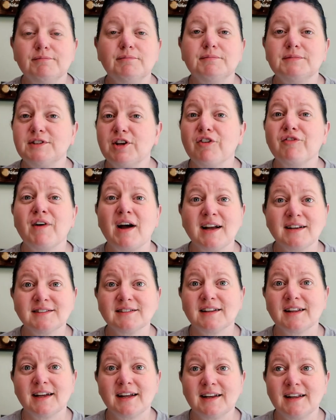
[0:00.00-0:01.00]

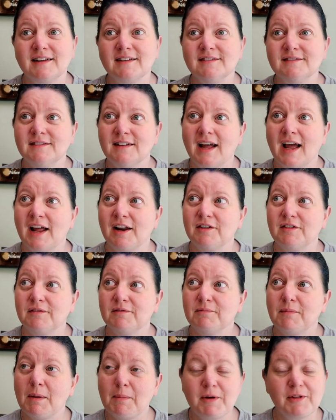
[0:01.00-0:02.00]
self-isolating at
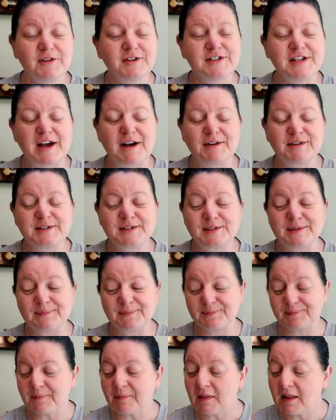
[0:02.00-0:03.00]
my mother's house.
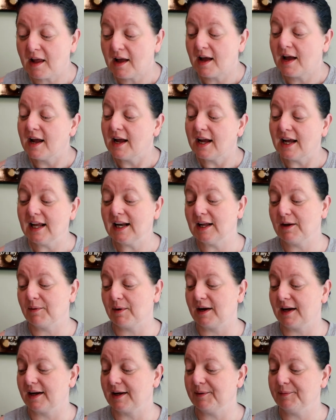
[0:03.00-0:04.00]

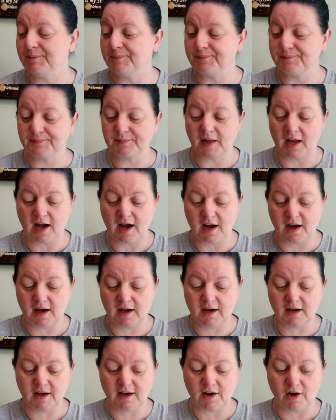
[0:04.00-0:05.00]
Anyway,
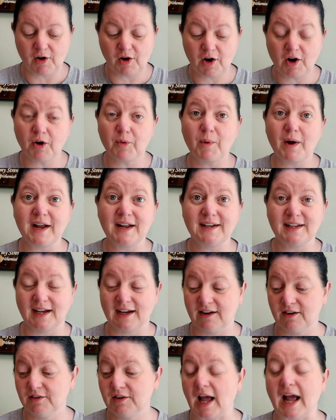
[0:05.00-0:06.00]
uh, on our way
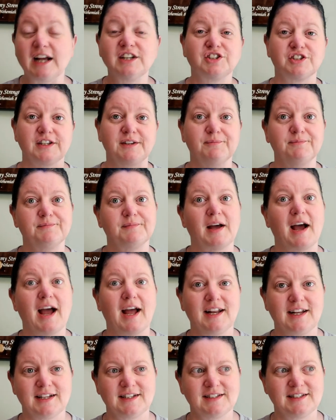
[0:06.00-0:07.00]
down, actually
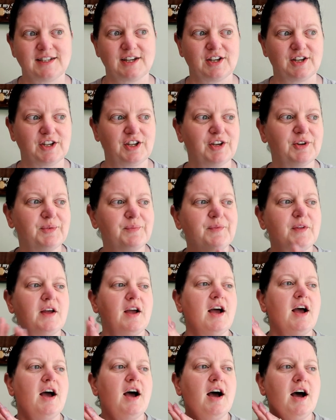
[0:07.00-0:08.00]
I didn't tell you
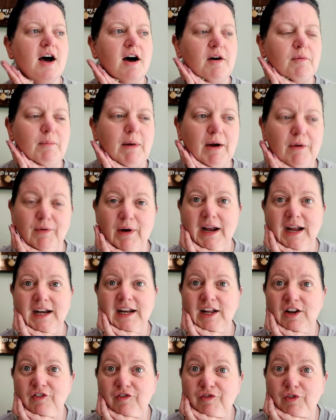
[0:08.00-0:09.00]
my
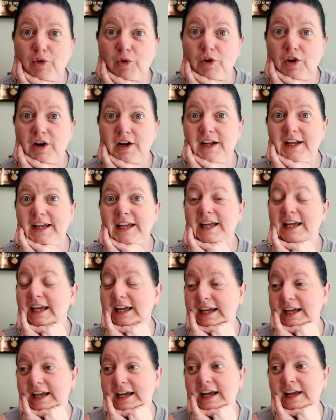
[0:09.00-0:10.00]
rating for
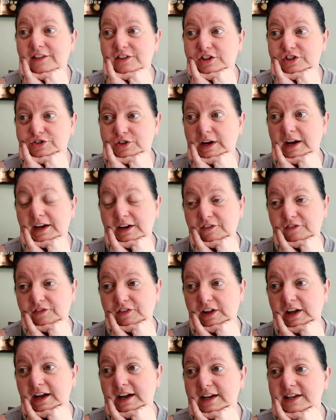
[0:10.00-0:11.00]
King and the
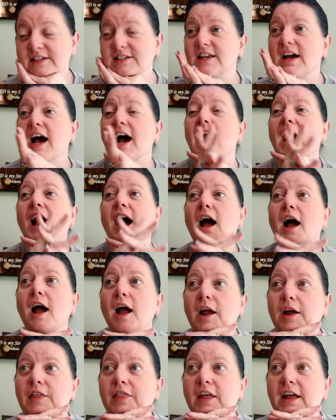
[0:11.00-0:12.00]
Dragonflies.
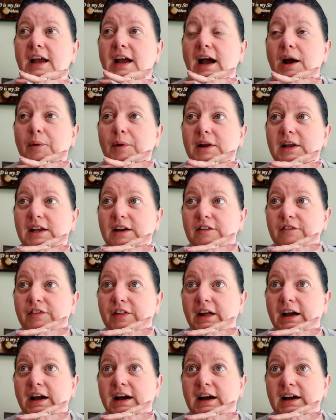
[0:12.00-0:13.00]
I think I would give
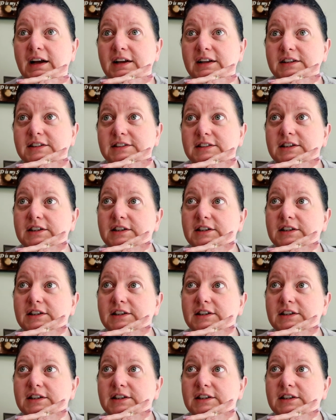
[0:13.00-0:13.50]
that